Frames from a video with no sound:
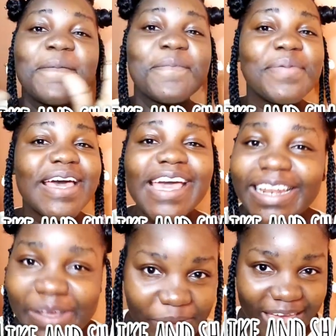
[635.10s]
But
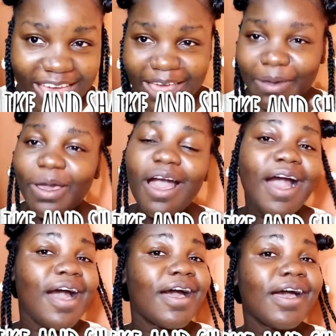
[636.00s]
anyway,
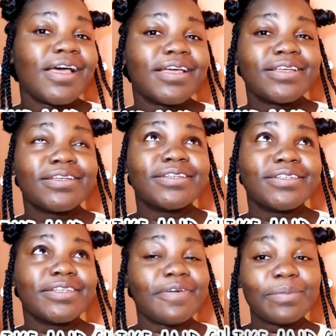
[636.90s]

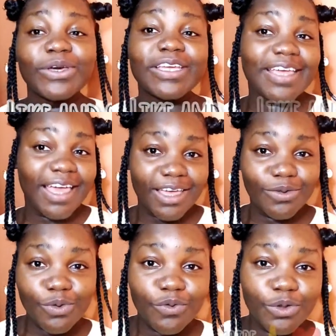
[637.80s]
if I'm not here, you
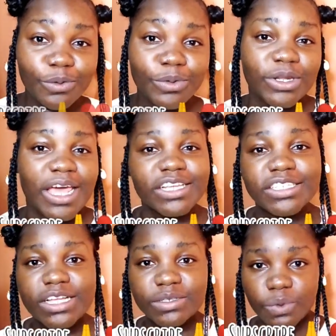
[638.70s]
could follow me on IG
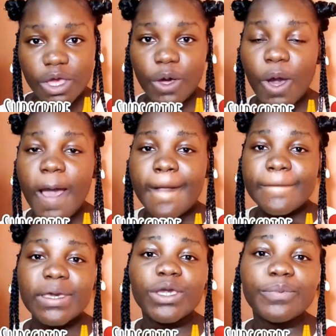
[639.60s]
as well,
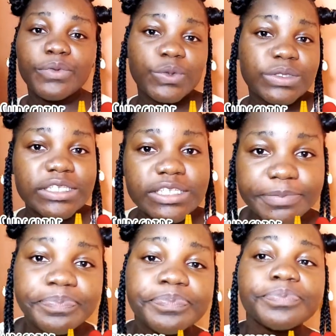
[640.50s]
Berry
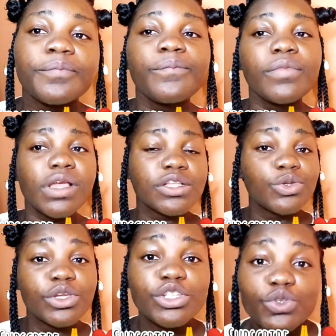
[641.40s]
Beauty
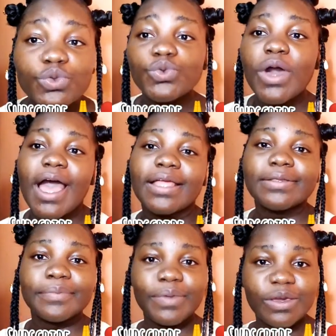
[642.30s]
22 and
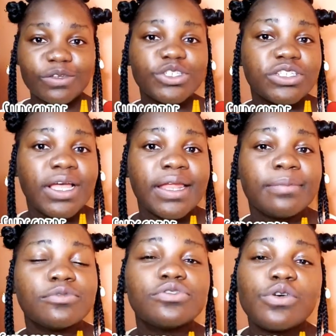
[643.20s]
Berry G, and
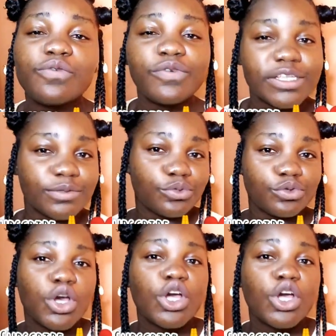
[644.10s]
I'm also on Facebook,